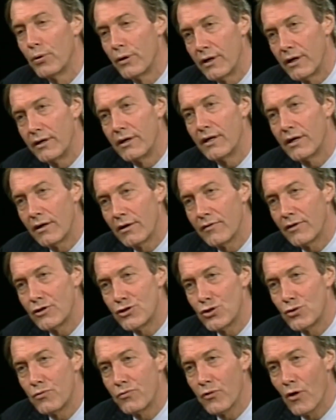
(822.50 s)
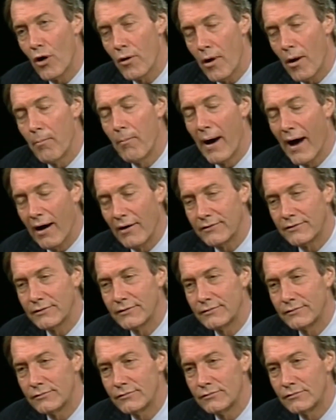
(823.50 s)
you put in here that you thought
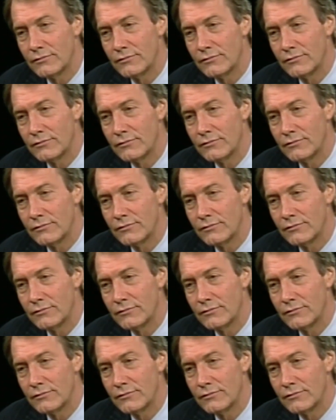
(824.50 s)
about?